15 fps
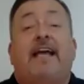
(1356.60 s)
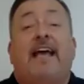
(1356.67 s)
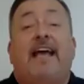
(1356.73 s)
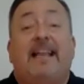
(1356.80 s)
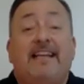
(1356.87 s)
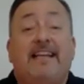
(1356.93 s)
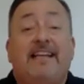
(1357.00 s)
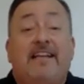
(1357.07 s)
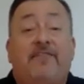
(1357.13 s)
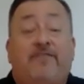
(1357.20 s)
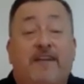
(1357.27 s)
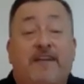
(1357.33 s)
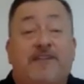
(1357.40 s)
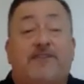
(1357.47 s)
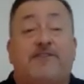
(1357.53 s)
LED
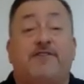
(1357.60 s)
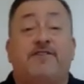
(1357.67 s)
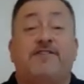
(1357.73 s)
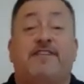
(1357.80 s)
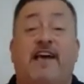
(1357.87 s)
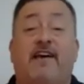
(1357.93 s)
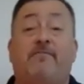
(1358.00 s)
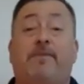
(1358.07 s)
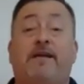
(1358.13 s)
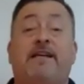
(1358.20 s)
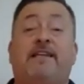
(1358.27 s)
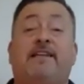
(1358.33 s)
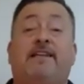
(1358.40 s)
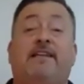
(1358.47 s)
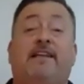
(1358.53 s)
fixtures have
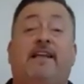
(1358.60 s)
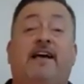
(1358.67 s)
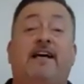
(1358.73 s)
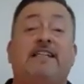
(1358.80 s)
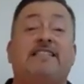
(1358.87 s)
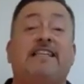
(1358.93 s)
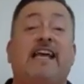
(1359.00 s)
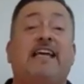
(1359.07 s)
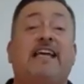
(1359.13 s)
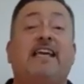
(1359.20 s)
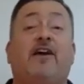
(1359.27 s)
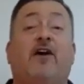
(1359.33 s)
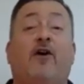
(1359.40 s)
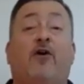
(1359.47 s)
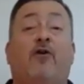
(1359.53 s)
been
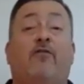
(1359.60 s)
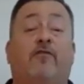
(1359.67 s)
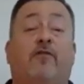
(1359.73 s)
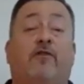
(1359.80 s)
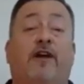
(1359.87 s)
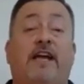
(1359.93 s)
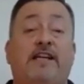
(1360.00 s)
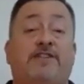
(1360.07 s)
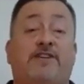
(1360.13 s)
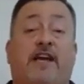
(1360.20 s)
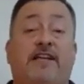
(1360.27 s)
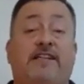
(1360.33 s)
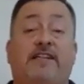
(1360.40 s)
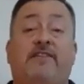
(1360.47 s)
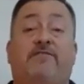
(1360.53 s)
taking over
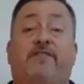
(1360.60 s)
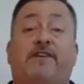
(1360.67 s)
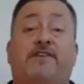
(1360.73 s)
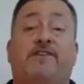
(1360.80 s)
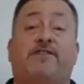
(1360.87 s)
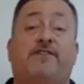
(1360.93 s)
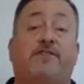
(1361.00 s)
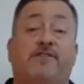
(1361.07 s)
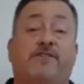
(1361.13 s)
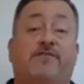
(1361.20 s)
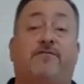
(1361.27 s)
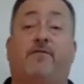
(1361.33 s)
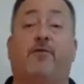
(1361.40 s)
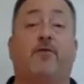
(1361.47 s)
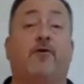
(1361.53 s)
HID fixtures
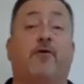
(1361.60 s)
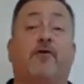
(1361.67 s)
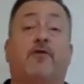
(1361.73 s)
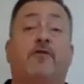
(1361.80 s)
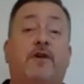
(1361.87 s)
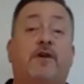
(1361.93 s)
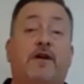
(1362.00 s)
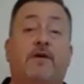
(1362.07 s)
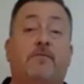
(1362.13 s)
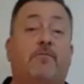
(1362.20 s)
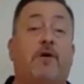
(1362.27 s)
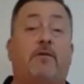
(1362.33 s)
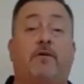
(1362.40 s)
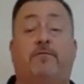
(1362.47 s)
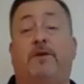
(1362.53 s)
for
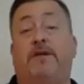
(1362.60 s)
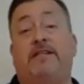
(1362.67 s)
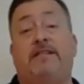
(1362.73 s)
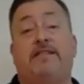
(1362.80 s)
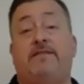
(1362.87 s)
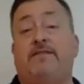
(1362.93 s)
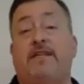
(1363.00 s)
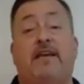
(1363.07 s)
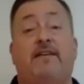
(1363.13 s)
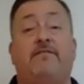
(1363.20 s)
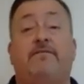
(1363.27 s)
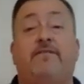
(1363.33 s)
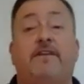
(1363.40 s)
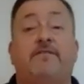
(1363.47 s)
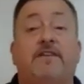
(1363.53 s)
probably
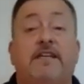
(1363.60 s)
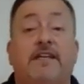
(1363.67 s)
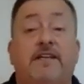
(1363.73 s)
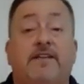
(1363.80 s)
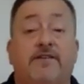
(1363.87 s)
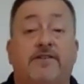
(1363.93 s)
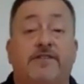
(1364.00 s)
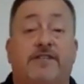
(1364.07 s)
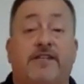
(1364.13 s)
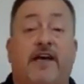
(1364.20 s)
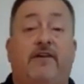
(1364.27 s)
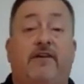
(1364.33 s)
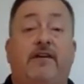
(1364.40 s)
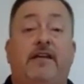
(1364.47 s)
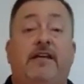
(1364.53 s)
10, 15 years
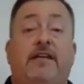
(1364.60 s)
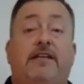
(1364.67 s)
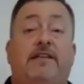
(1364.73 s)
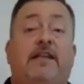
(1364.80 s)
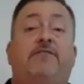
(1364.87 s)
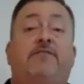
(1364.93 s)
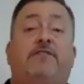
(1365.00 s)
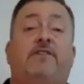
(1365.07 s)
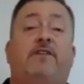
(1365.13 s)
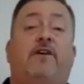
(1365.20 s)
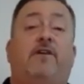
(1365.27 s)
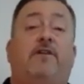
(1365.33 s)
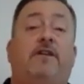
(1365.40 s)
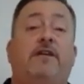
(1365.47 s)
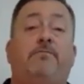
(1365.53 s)
now.
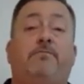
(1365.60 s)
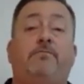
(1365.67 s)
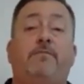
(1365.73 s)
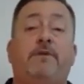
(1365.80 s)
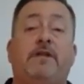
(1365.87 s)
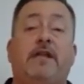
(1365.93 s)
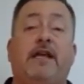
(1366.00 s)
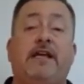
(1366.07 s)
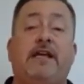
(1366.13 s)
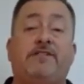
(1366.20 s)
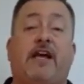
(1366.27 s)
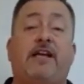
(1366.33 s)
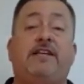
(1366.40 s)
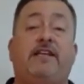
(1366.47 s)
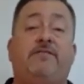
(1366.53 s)

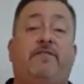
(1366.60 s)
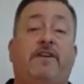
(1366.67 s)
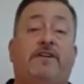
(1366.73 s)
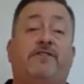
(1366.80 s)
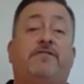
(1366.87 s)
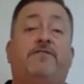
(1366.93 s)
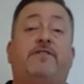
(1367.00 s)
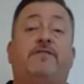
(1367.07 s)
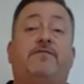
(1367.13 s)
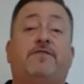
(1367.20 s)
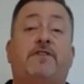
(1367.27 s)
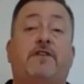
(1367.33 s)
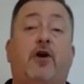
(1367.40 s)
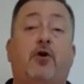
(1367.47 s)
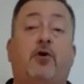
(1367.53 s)
HID fixtures have
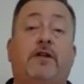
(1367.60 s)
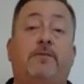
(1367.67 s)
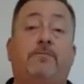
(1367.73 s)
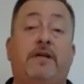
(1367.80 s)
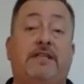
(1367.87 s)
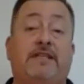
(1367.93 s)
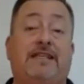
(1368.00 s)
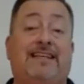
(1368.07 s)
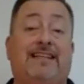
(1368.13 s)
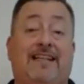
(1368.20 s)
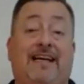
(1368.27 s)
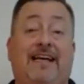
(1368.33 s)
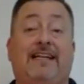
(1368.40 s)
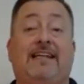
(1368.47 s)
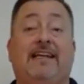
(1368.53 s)
slowly been
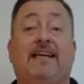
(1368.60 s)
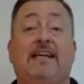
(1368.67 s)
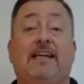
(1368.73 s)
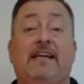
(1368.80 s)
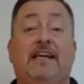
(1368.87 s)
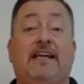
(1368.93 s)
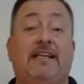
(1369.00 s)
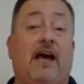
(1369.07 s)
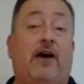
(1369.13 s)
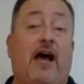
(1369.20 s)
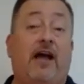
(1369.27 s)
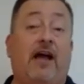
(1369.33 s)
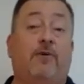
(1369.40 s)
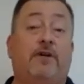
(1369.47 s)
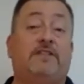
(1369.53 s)
declining. Now,
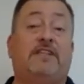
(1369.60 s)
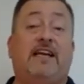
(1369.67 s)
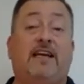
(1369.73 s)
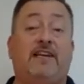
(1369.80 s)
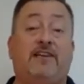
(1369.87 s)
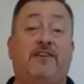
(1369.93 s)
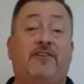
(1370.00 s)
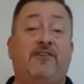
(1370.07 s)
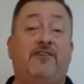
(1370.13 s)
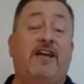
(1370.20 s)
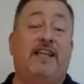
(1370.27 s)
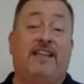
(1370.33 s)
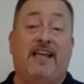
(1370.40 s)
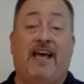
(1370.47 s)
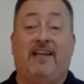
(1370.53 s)
I will tell you
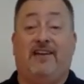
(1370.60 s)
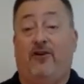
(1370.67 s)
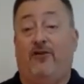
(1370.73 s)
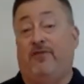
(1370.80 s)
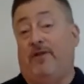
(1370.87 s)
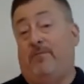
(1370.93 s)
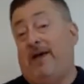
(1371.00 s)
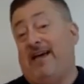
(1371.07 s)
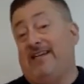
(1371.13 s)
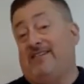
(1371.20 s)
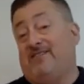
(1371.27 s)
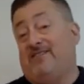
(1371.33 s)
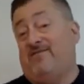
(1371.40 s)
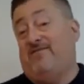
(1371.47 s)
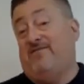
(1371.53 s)
that over the
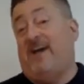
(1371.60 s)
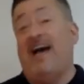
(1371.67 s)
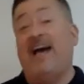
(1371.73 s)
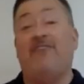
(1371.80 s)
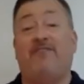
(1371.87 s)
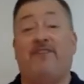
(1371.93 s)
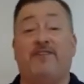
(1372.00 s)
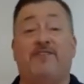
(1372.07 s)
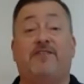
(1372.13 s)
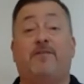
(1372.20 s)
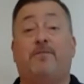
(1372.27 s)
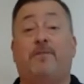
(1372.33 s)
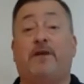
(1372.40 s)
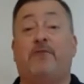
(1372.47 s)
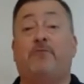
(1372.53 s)
past 5 years,
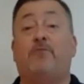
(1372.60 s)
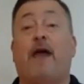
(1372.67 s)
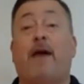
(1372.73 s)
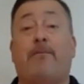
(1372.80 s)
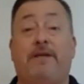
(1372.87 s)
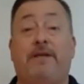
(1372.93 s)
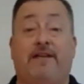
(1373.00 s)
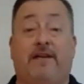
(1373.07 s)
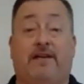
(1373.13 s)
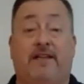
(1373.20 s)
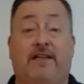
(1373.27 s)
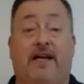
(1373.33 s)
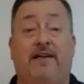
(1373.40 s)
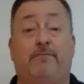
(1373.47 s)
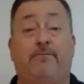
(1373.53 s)
there's been a rapid
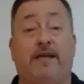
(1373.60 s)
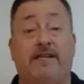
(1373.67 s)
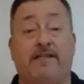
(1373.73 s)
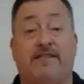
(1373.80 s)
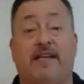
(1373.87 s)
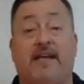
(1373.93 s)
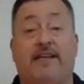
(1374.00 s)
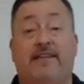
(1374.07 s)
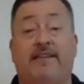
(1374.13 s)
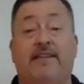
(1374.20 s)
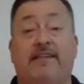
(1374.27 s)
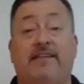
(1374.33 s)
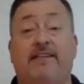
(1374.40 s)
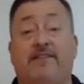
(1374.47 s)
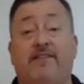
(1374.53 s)
decline based on
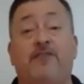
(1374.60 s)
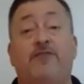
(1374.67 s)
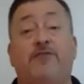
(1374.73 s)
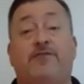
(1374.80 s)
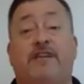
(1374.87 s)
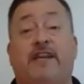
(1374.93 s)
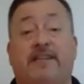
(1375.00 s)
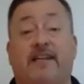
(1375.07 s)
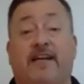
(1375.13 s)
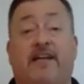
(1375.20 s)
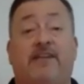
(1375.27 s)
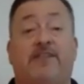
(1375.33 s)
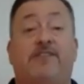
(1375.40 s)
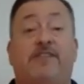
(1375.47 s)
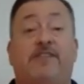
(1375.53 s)
the new
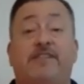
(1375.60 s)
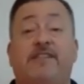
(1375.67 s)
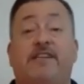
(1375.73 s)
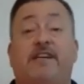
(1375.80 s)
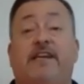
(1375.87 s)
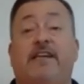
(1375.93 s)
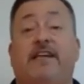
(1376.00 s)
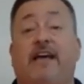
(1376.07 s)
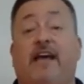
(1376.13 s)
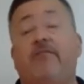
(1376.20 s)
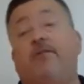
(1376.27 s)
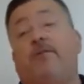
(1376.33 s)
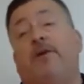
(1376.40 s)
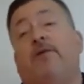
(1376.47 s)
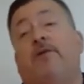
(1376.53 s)
technologies.
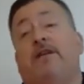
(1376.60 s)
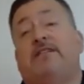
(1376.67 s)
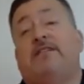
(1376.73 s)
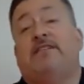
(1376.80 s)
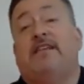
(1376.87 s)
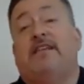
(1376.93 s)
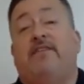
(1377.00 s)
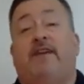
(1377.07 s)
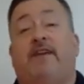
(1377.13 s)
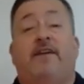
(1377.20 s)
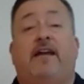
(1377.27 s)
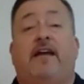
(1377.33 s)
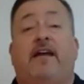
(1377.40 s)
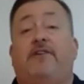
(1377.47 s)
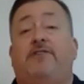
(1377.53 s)
Everybody wants to save
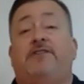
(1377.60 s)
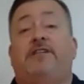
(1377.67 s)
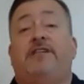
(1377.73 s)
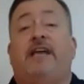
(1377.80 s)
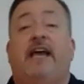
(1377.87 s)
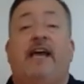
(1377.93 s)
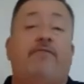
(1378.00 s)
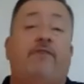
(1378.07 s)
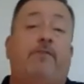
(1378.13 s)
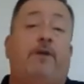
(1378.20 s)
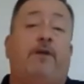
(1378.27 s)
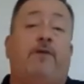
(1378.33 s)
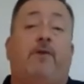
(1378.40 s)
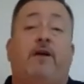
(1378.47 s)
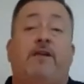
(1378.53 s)
energy.
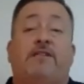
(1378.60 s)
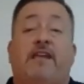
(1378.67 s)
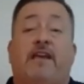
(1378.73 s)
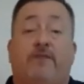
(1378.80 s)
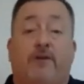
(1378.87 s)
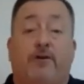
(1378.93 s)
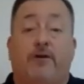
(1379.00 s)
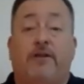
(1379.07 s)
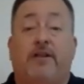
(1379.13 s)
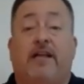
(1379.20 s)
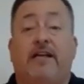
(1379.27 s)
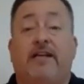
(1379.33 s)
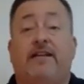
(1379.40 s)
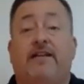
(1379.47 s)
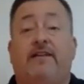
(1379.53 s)
Everybody wants to have a good
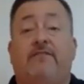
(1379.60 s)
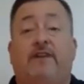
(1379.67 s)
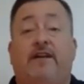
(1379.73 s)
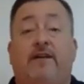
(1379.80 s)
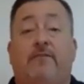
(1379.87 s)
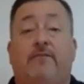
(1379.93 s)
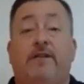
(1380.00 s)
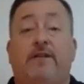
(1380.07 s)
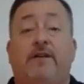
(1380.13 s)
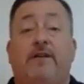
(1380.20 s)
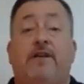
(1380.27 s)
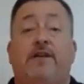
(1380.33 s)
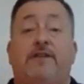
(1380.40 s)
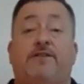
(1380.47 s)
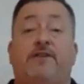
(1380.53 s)
lighted environment.
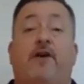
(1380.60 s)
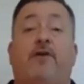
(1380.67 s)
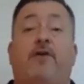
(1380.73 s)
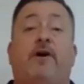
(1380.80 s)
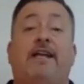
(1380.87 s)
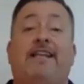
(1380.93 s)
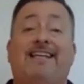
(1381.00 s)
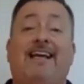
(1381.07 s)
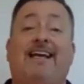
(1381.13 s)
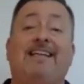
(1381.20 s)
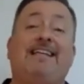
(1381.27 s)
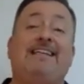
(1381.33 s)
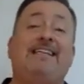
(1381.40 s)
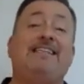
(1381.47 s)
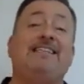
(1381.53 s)
So the
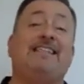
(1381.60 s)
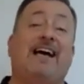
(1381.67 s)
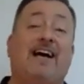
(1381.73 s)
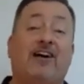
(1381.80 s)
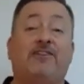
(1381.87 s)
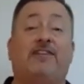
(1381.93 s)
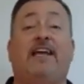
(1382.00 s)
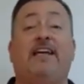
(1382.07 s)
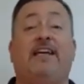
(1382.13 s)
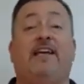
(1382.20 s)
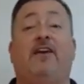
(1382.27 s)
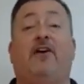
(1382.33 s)
LEDs are taking